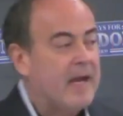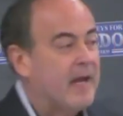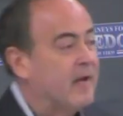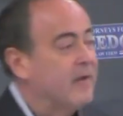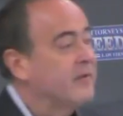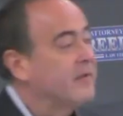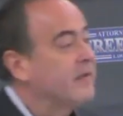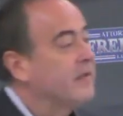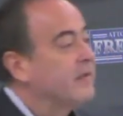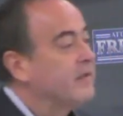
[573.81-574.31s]

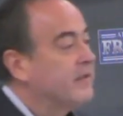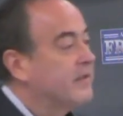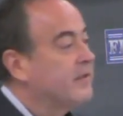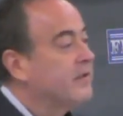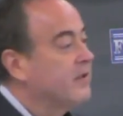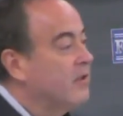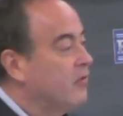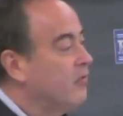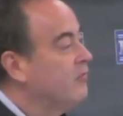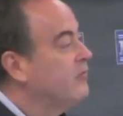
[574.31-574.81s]
and
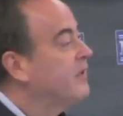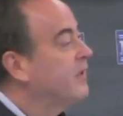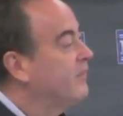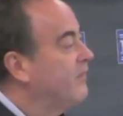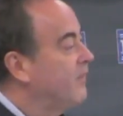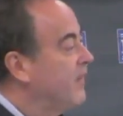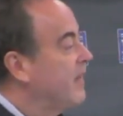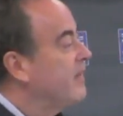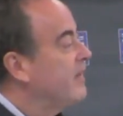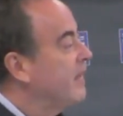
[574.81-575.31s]
sue to
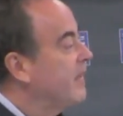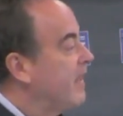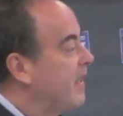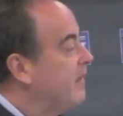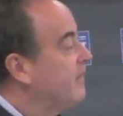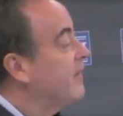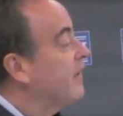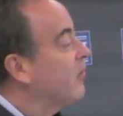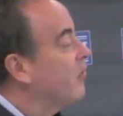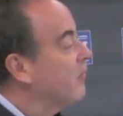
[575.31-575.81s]

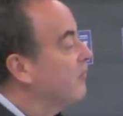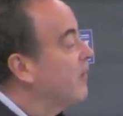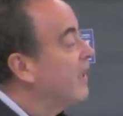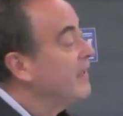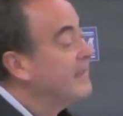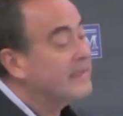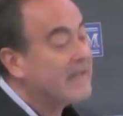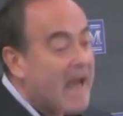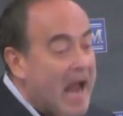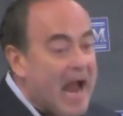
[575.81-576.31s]
vindicate their
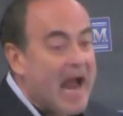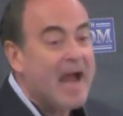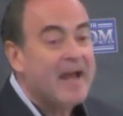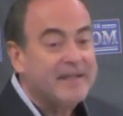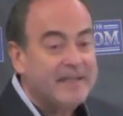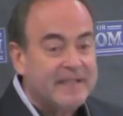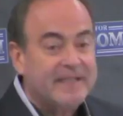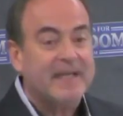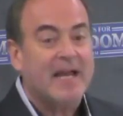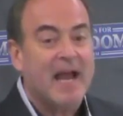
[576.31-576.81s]
rights
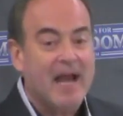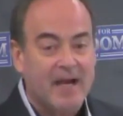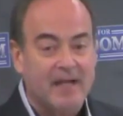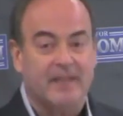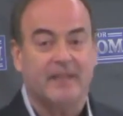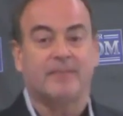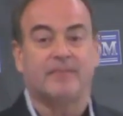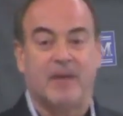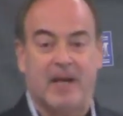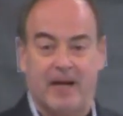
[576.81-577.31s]
as
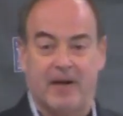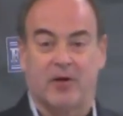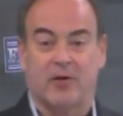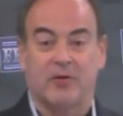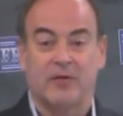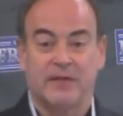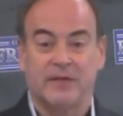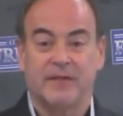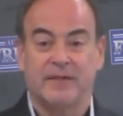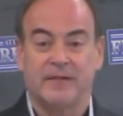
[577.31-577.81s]

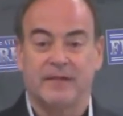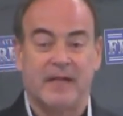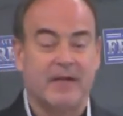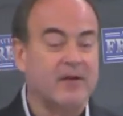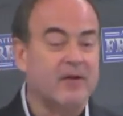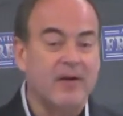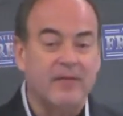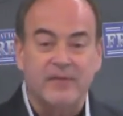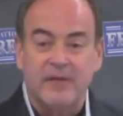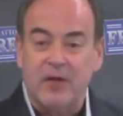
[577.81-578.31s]
taxpayers. They
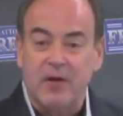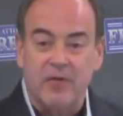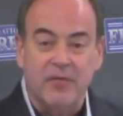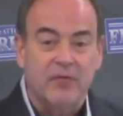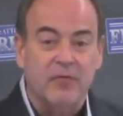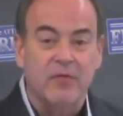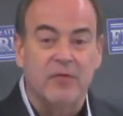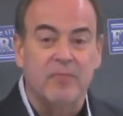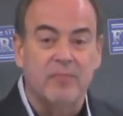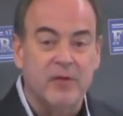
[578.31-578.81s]
don't have to go
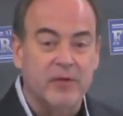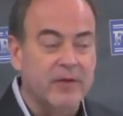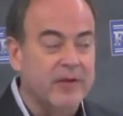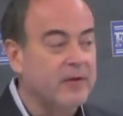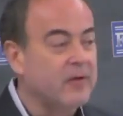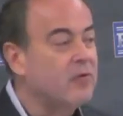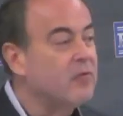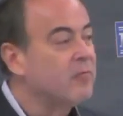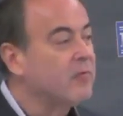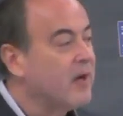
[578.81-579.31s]
through the
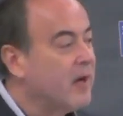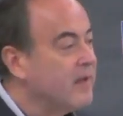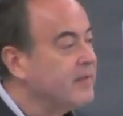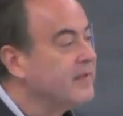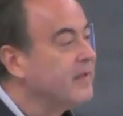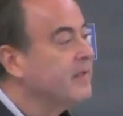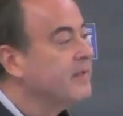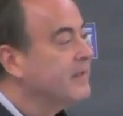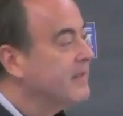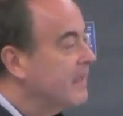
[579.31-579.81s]
political
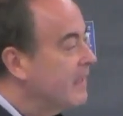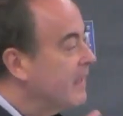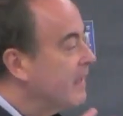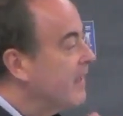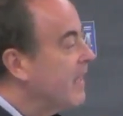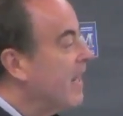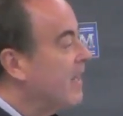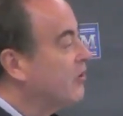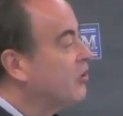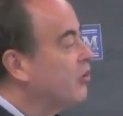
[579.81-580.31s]
process. They can
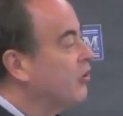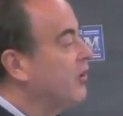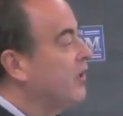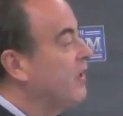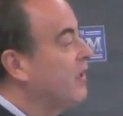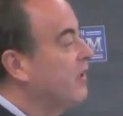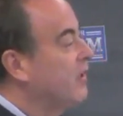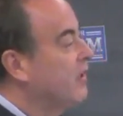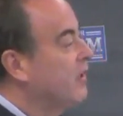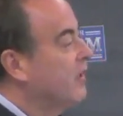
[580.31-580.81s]

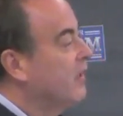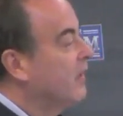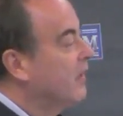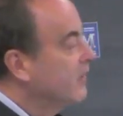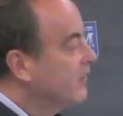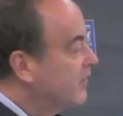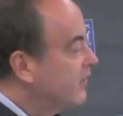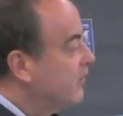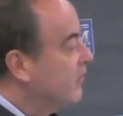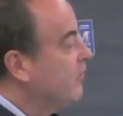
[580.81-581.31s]
actually
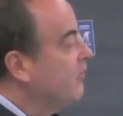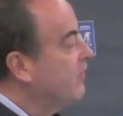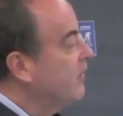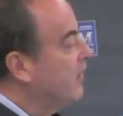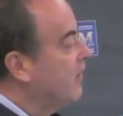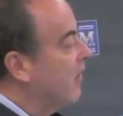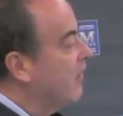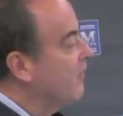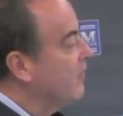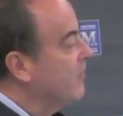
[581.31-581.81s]
sue the
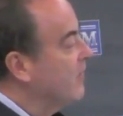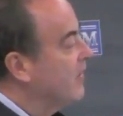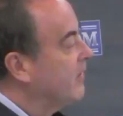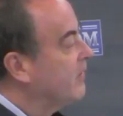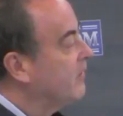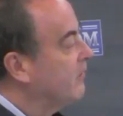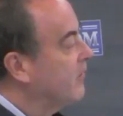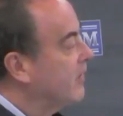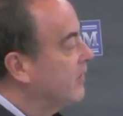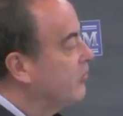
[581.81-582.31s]
government
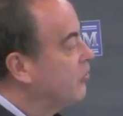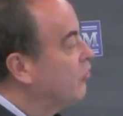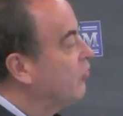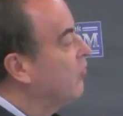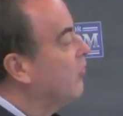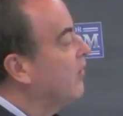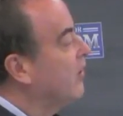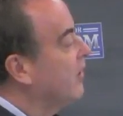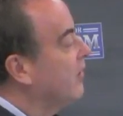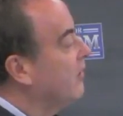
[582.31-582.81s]
to
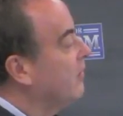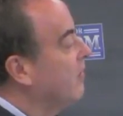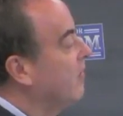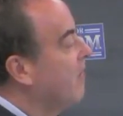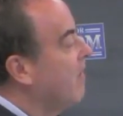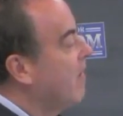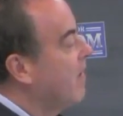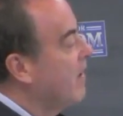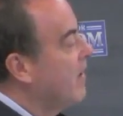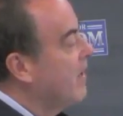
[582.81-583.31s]
enjoin
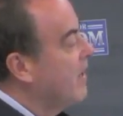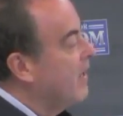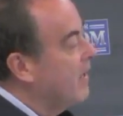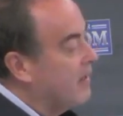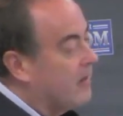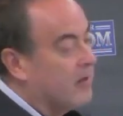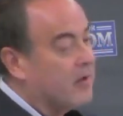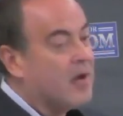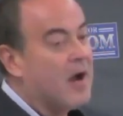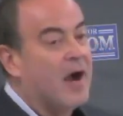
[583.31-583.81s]

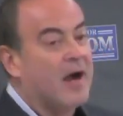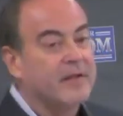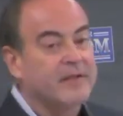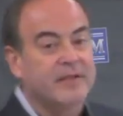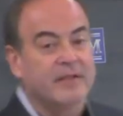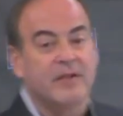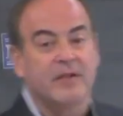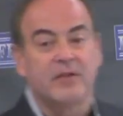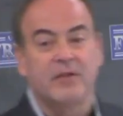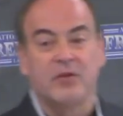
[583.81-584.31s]
an
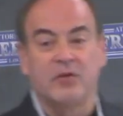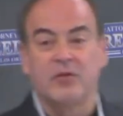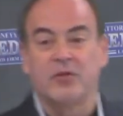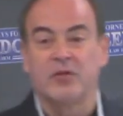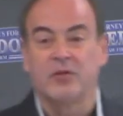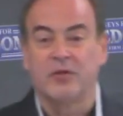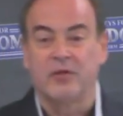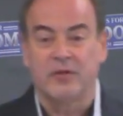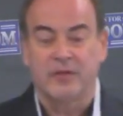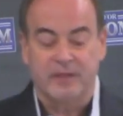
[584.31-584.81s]

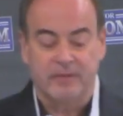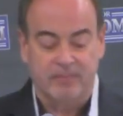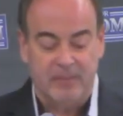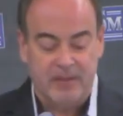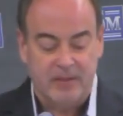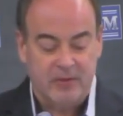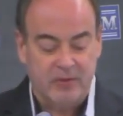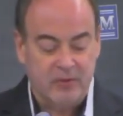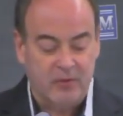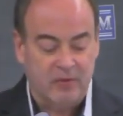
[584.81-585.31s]
unconstitutional
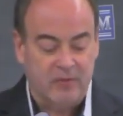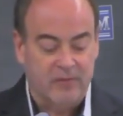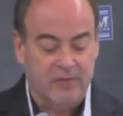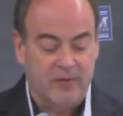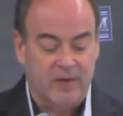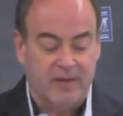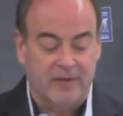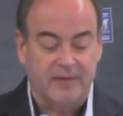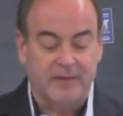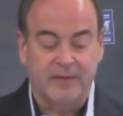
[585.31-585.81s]
expenditure of
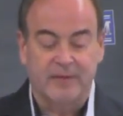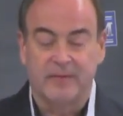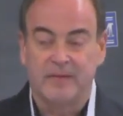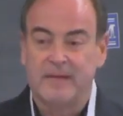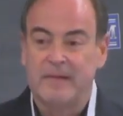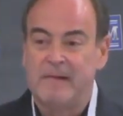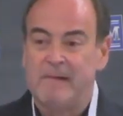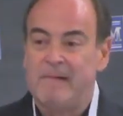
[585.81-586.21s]
funds.